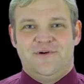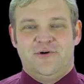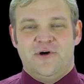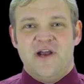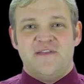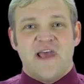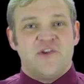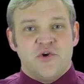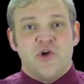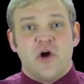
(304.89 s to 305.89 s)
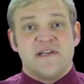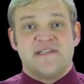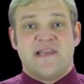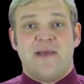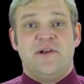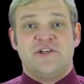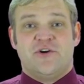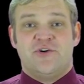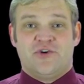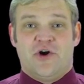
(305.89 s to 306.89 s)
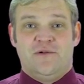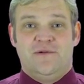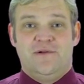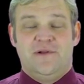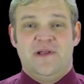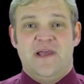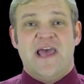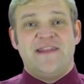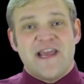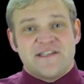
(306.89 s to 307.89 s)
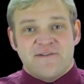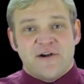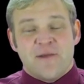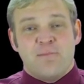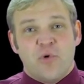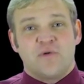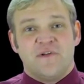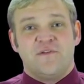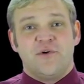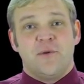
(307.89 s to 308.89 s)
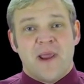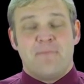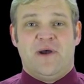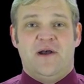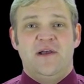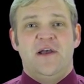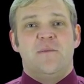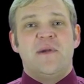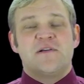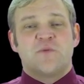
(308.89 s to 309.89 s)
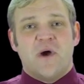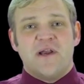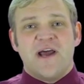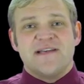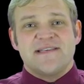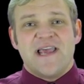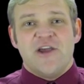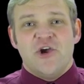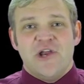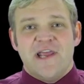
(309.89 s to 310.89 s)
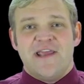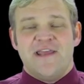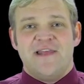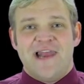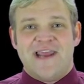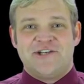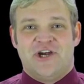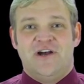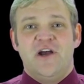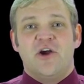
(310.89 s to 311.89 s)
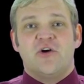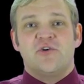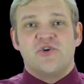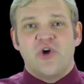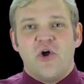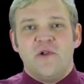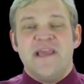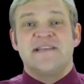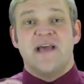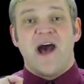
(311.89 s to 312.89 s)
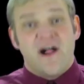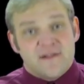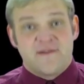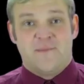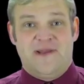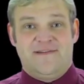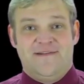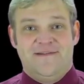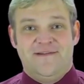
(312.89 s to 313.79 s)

All right? They do not establish control. And that's very important to remember, because what did I say earlier in the lecture? Control is ultimate.